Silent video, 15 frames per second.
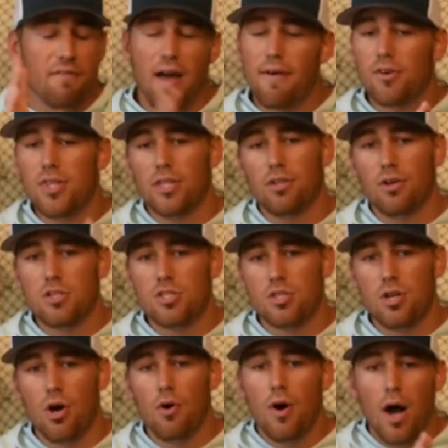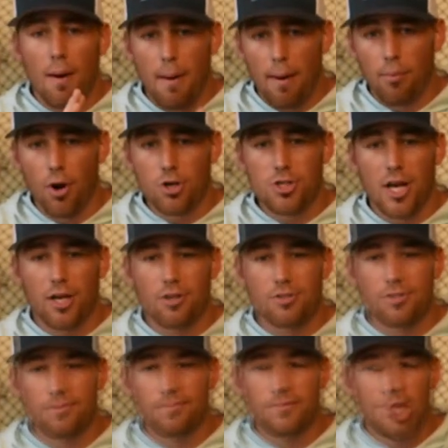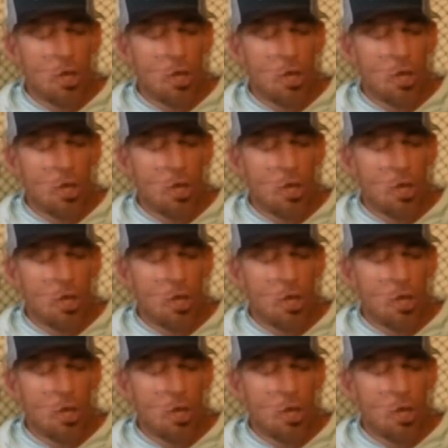everything there is to know about brush anchors.